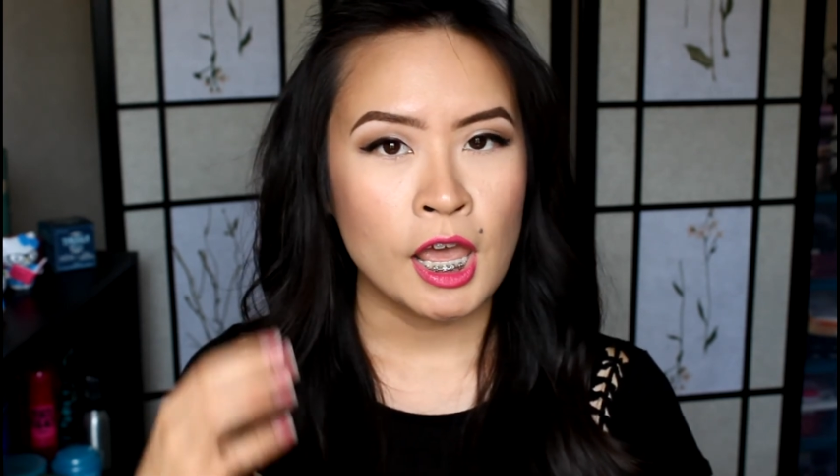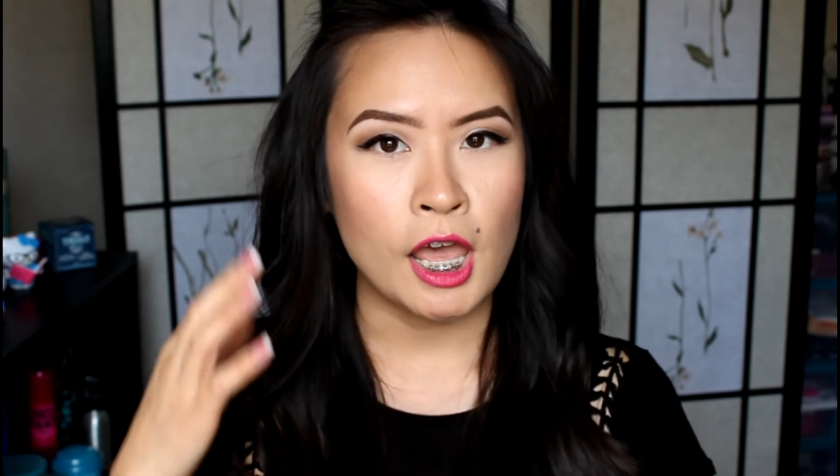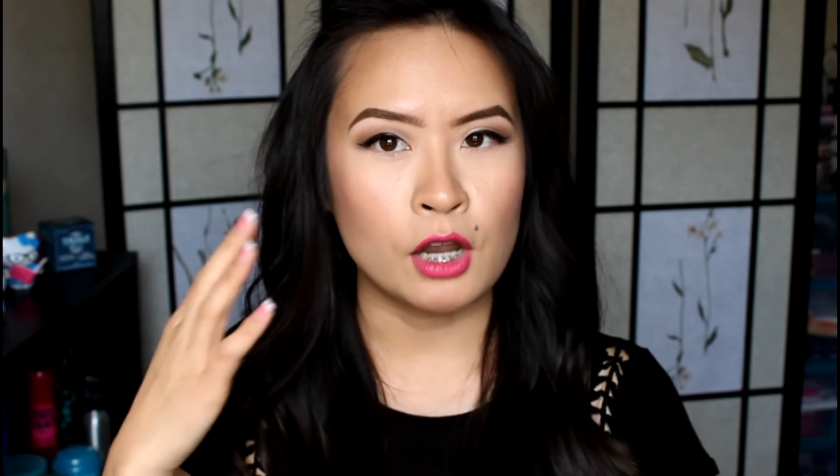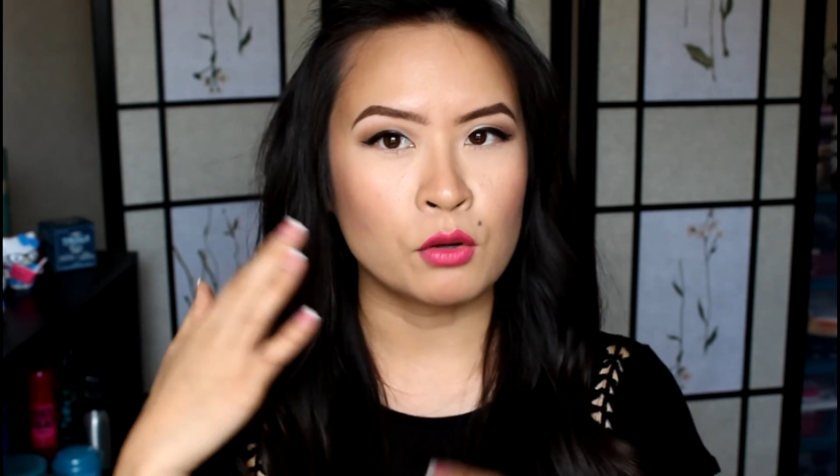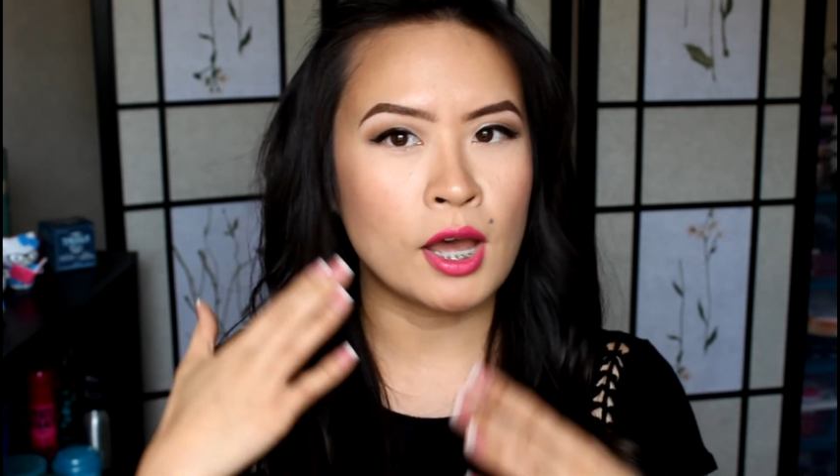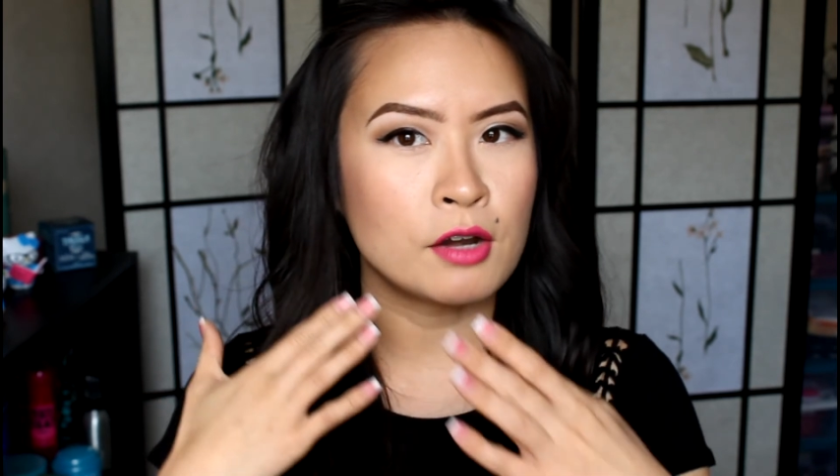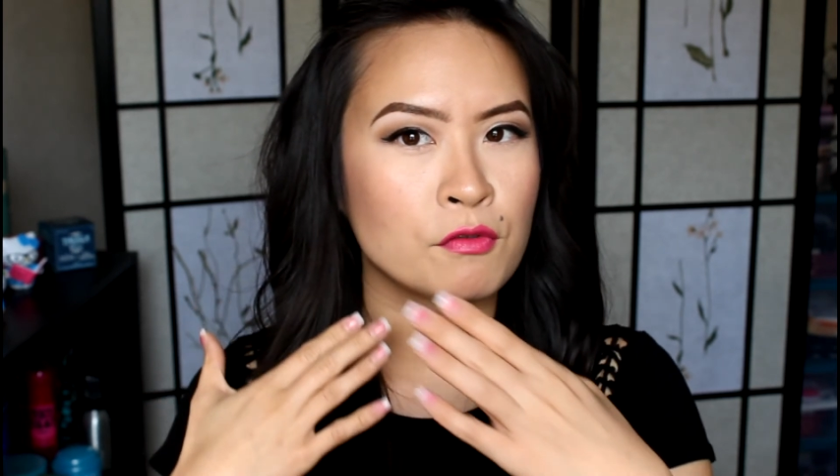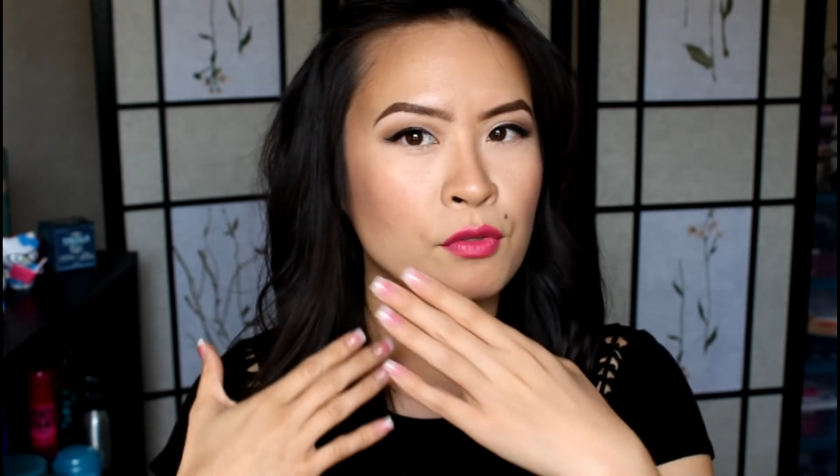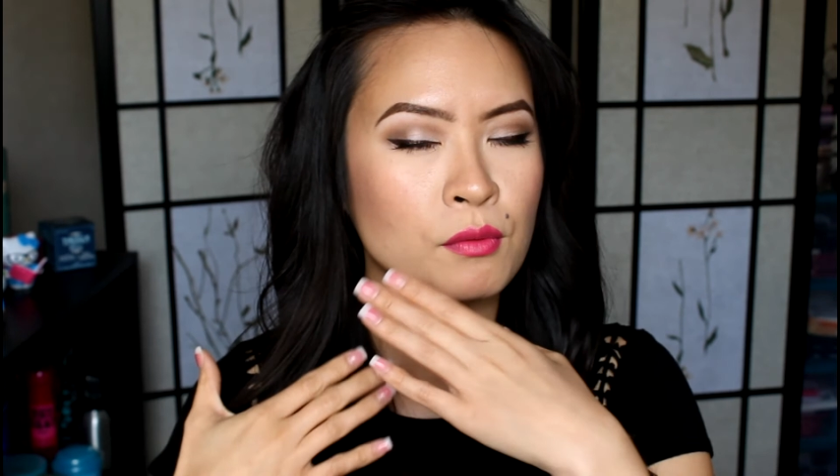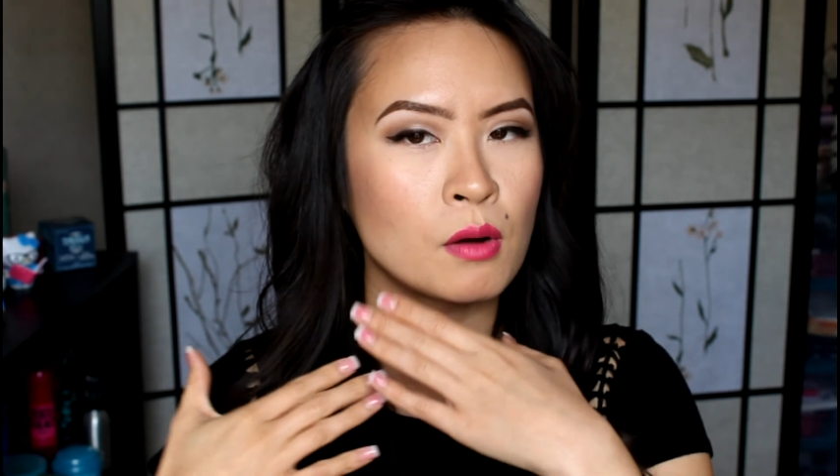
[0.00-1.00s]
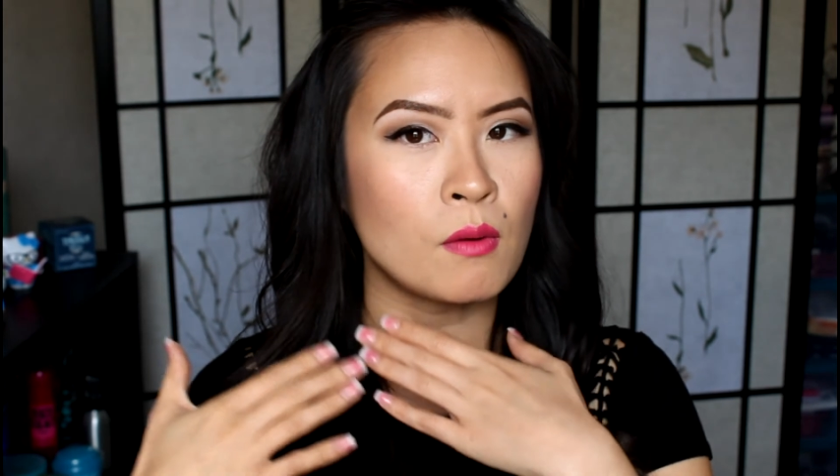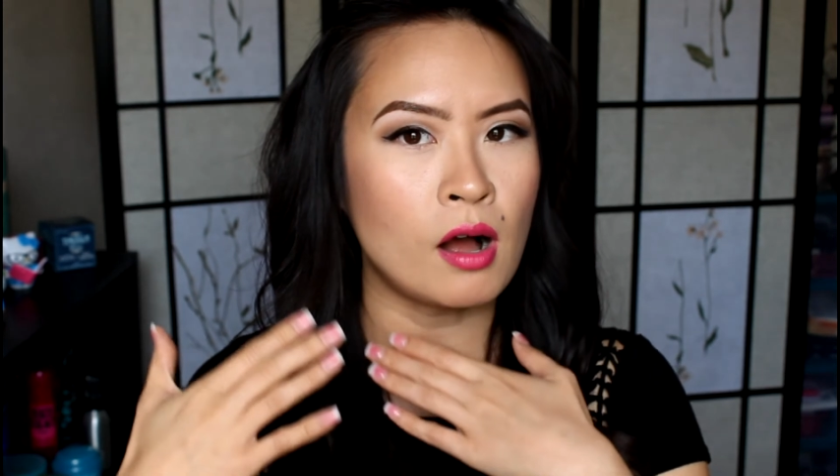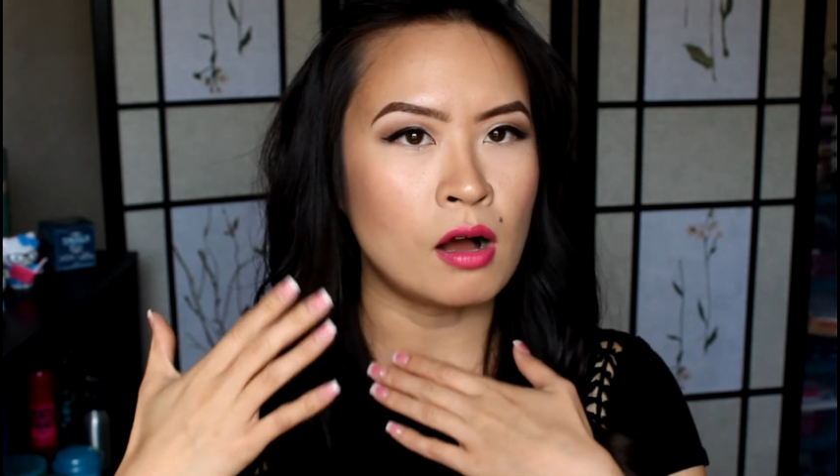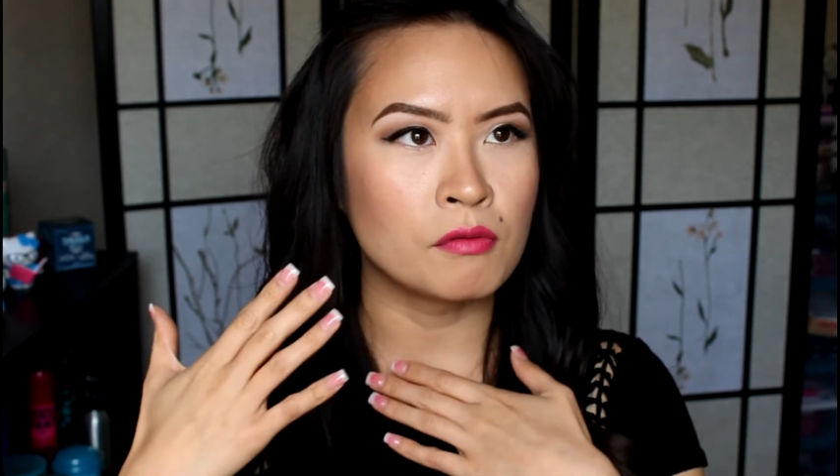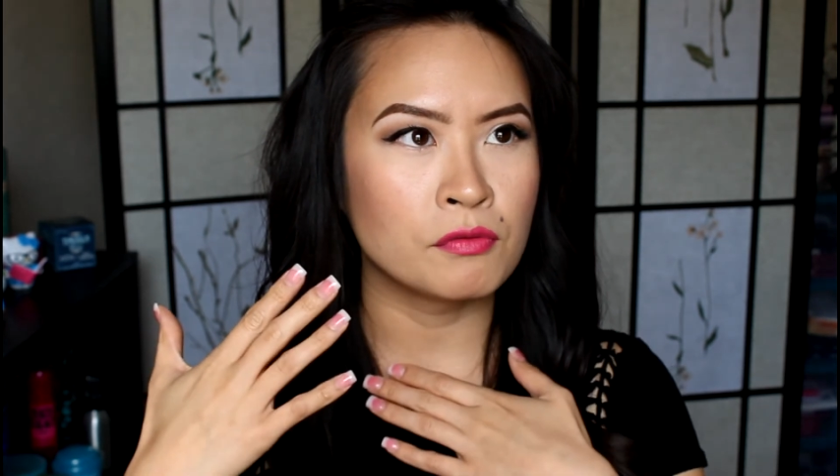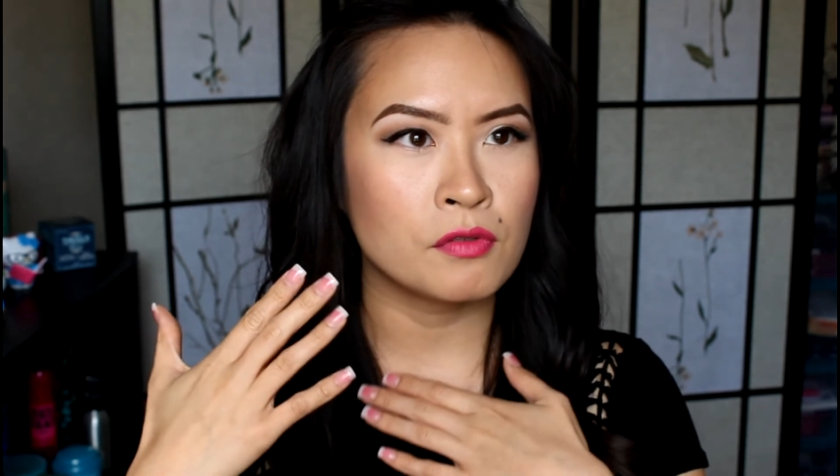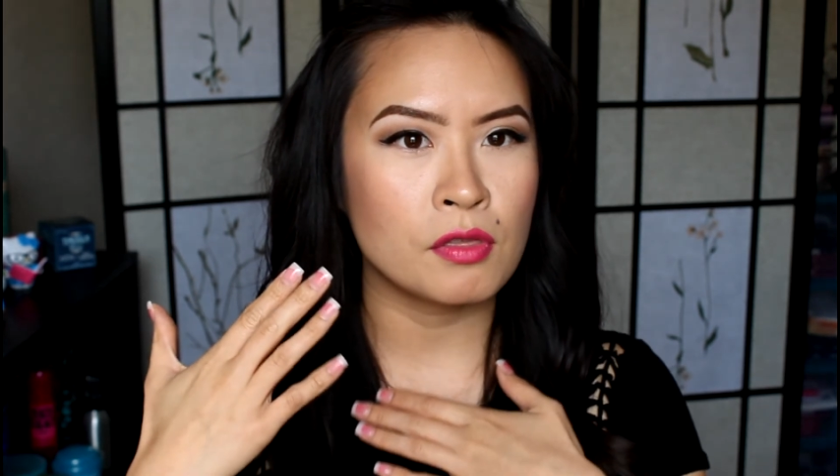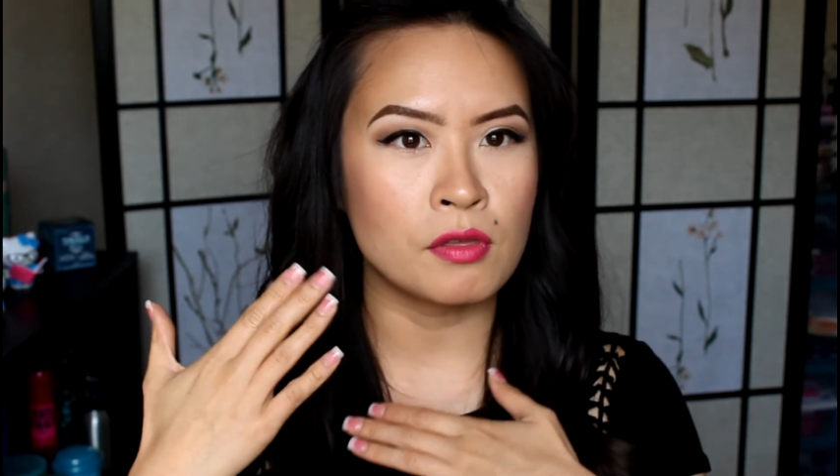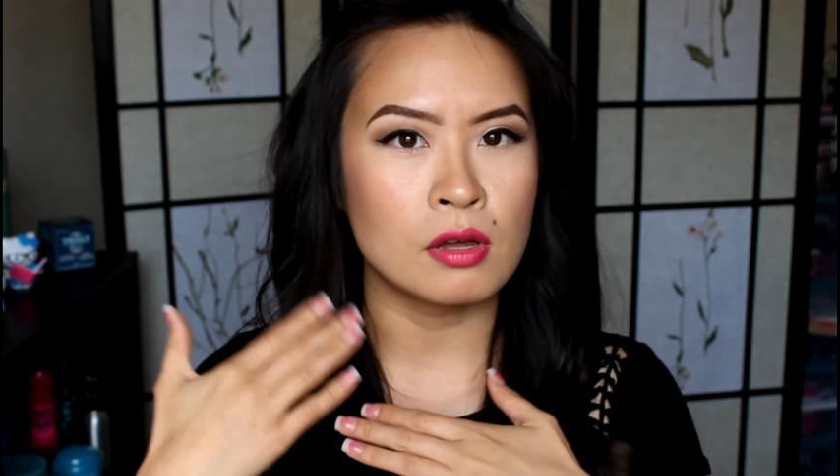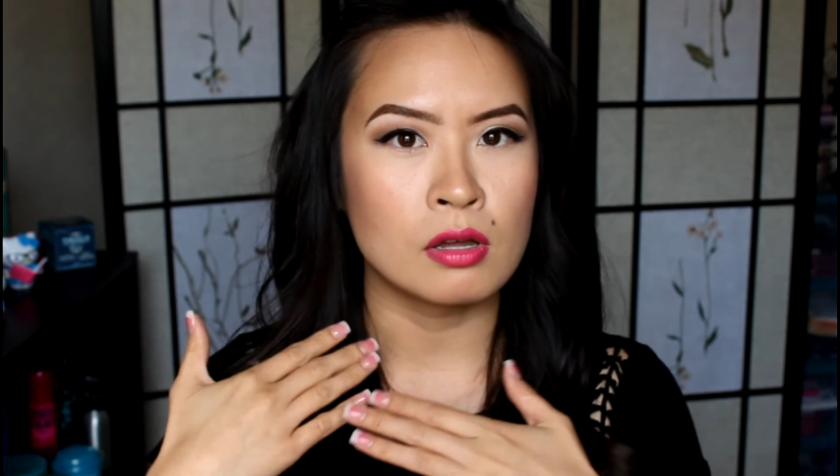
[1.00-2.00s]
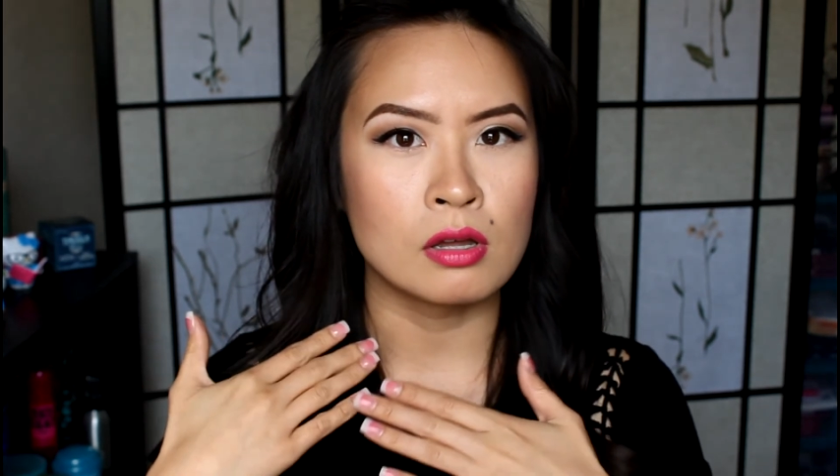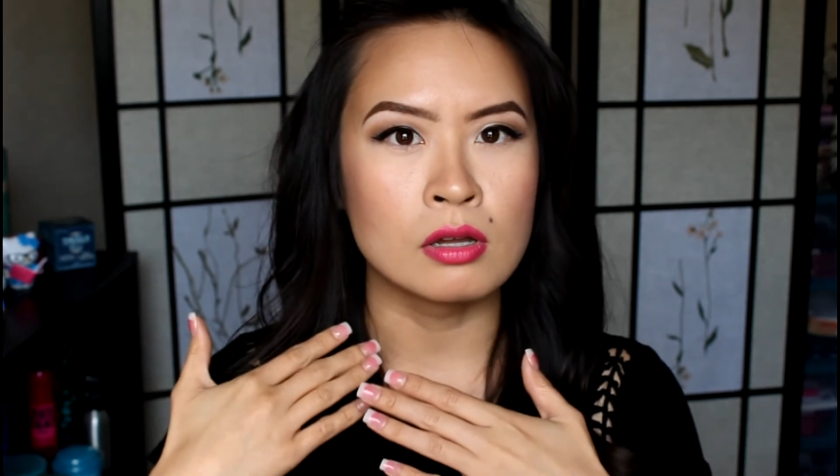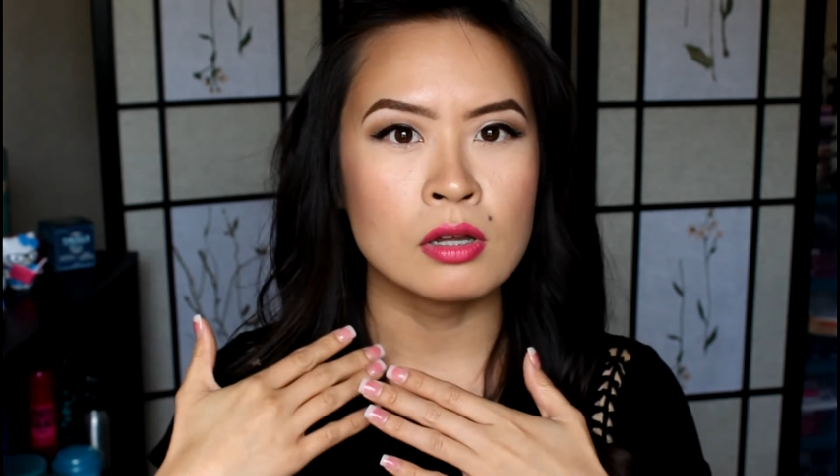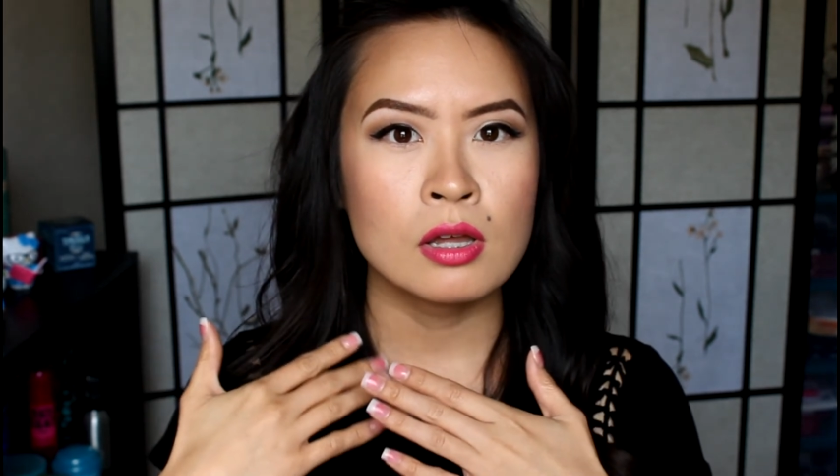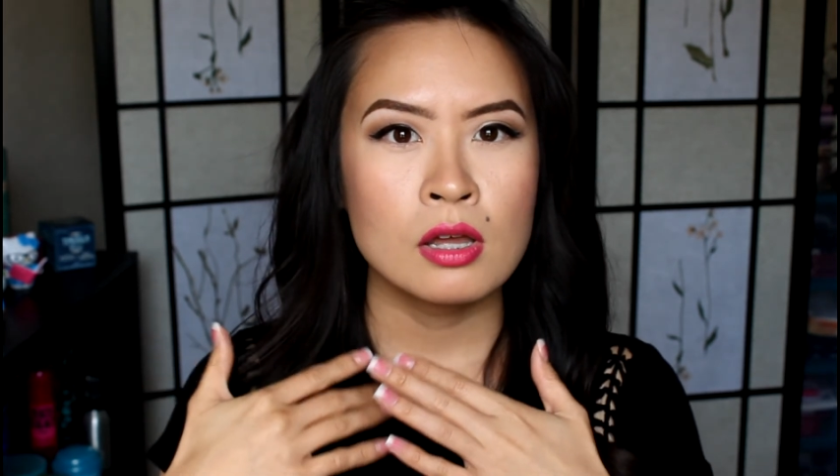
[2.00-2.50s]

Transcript: and it'll kind of throw off the